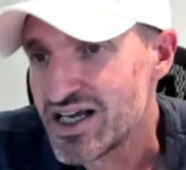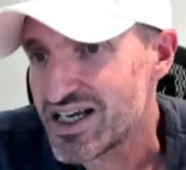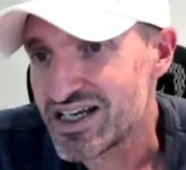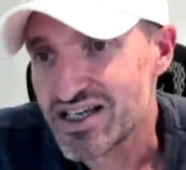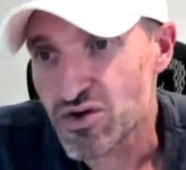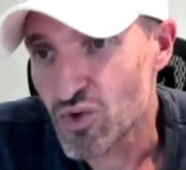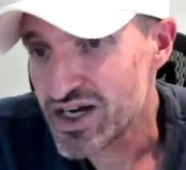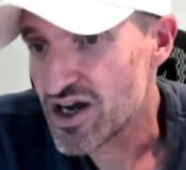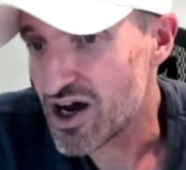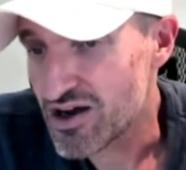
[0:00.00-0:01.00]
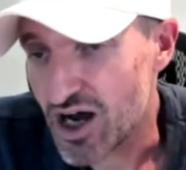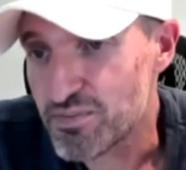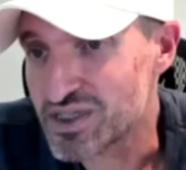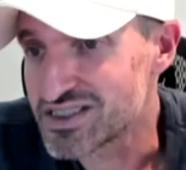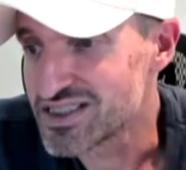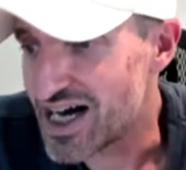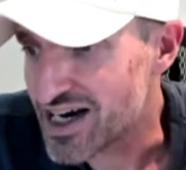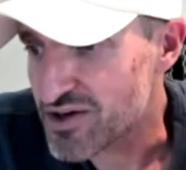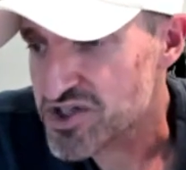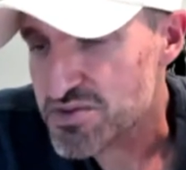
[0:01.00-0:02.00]
It, it, went up a
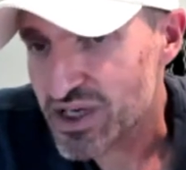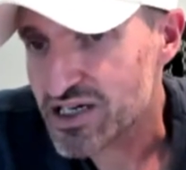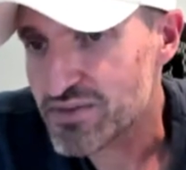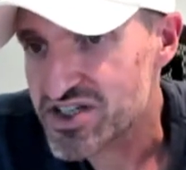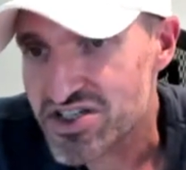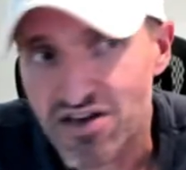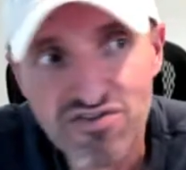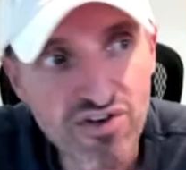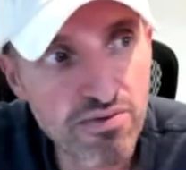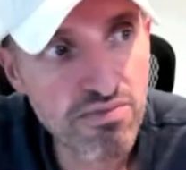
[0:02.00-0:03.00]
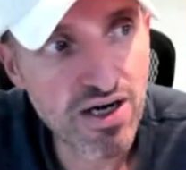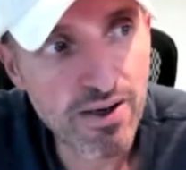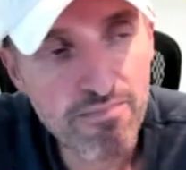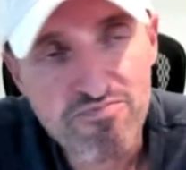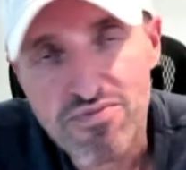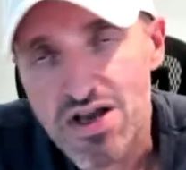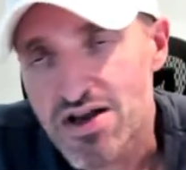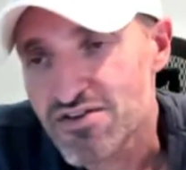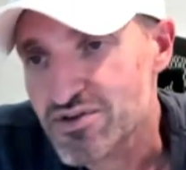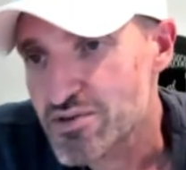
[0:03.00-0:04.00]
lot. I was just picking up my son from um,
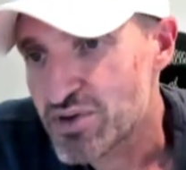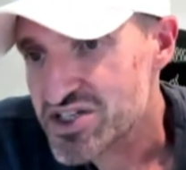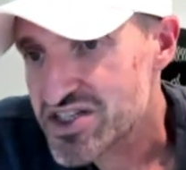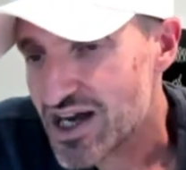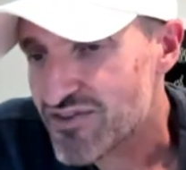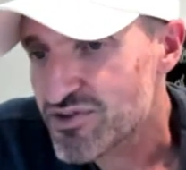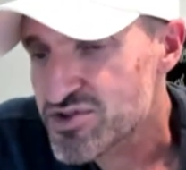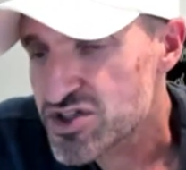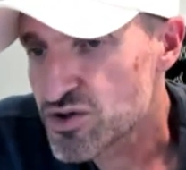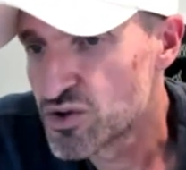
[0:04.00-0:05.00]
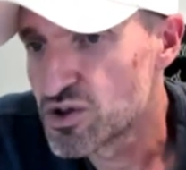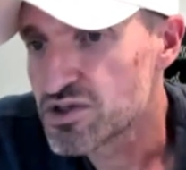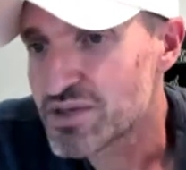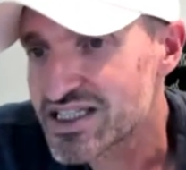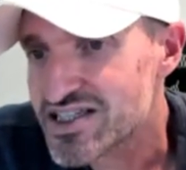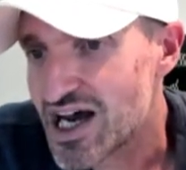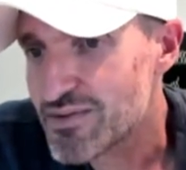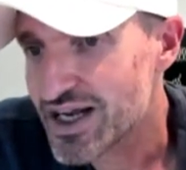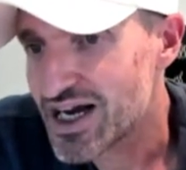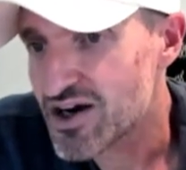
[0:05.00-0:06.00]
from the bus stop from school. By the
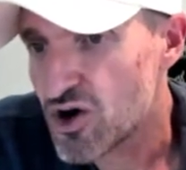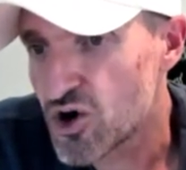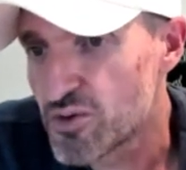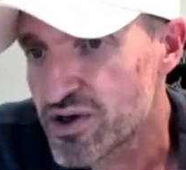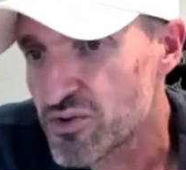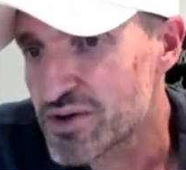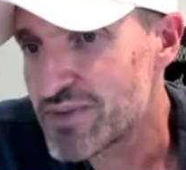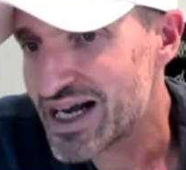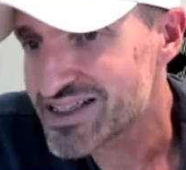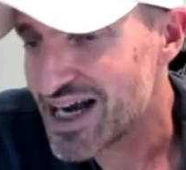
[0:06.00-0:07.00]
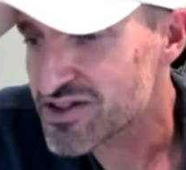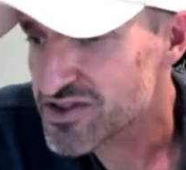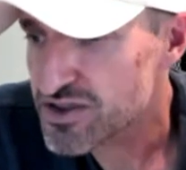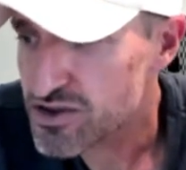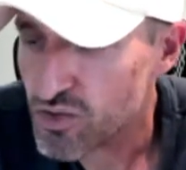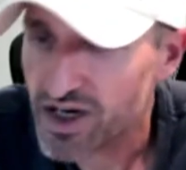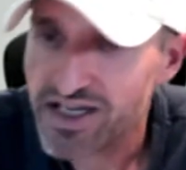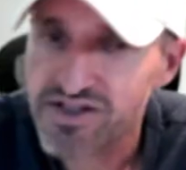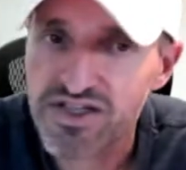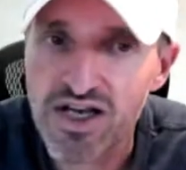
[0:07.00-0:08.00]
time I got home, it went back down to the
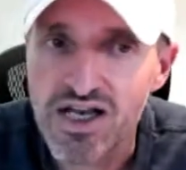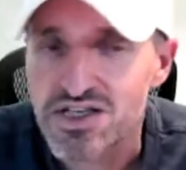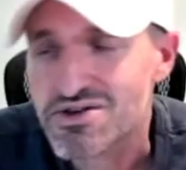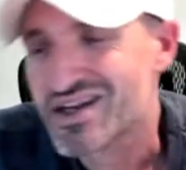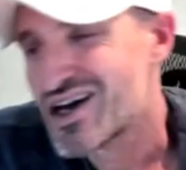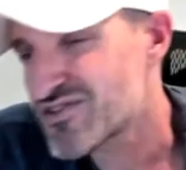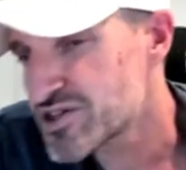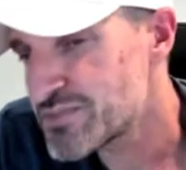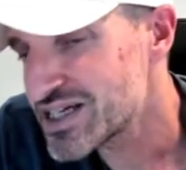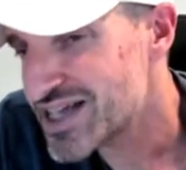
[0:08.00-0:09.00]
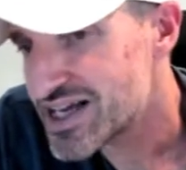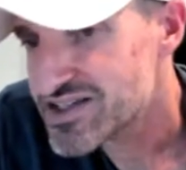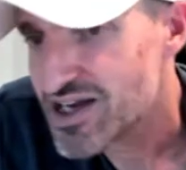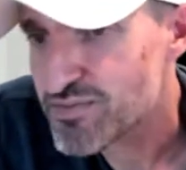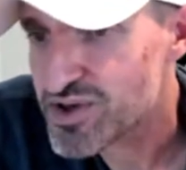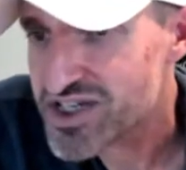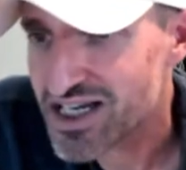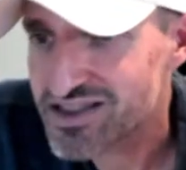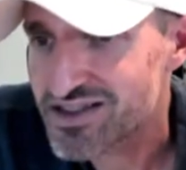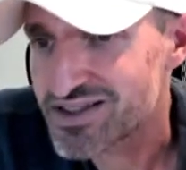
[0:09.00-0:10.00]
20s. So I covered my last
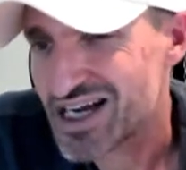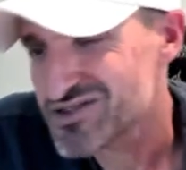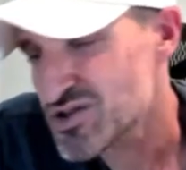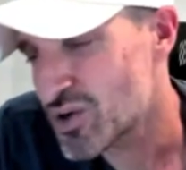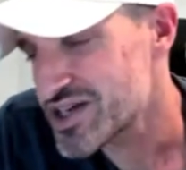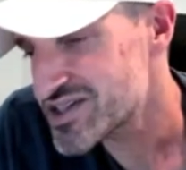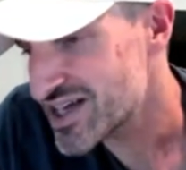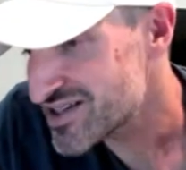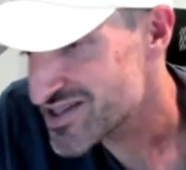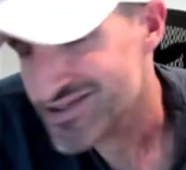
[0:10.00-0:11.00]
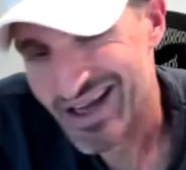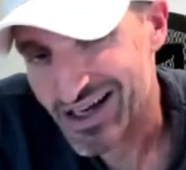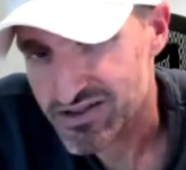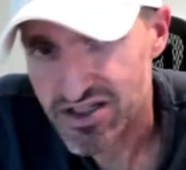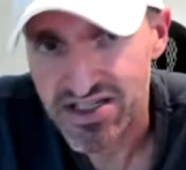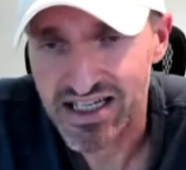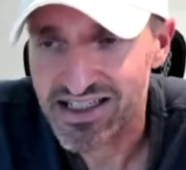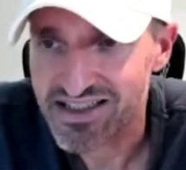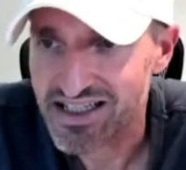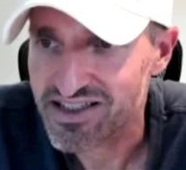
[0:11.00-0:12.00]
10% down 20 cents. Eh,
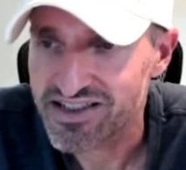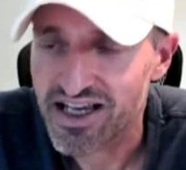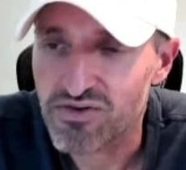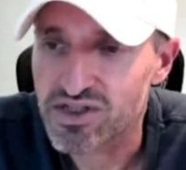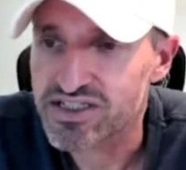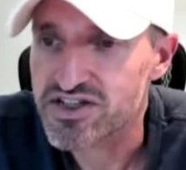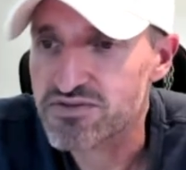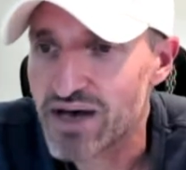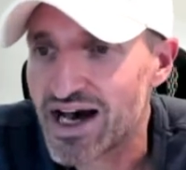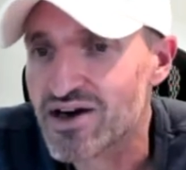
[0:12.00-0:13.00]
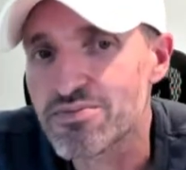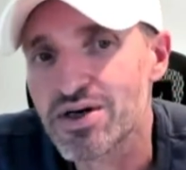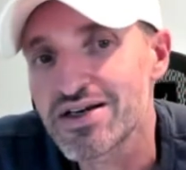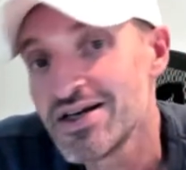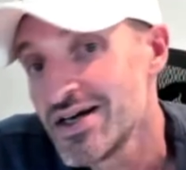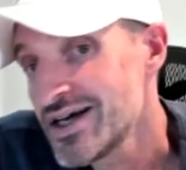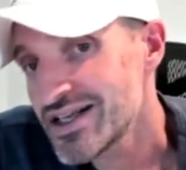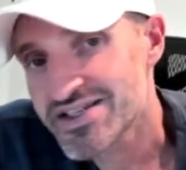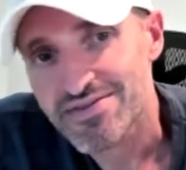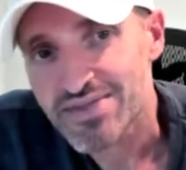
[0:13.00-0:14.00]
at, at the end of the day, it really doesn't matter. But
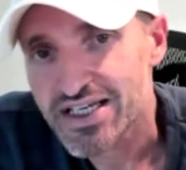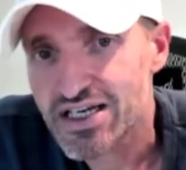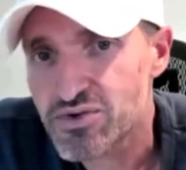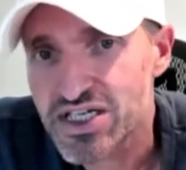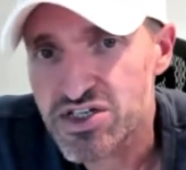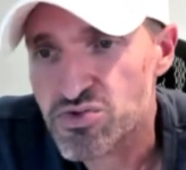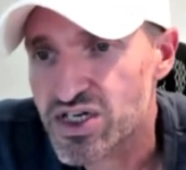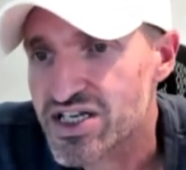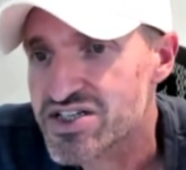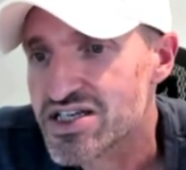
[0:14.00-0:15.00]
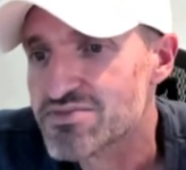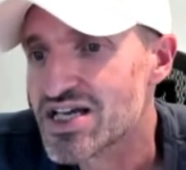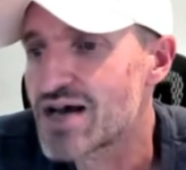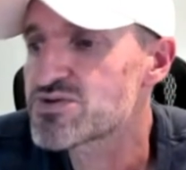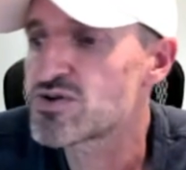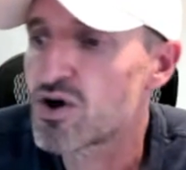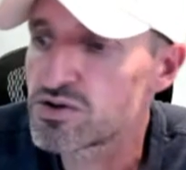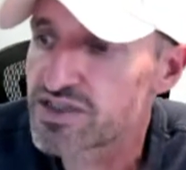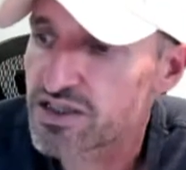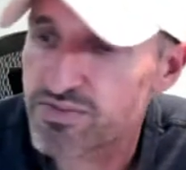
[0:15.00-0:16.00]
listen, again, it is what it is. Sometimes when you're
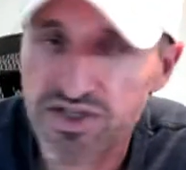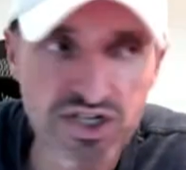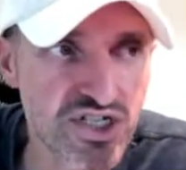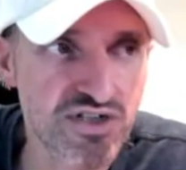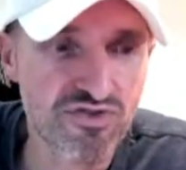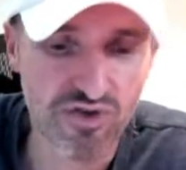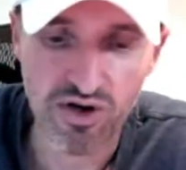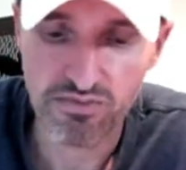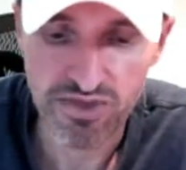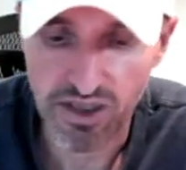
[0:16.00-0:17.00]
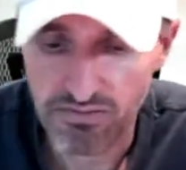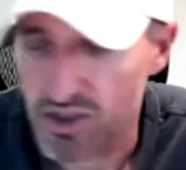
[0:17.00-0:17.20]
holding a position for, you know,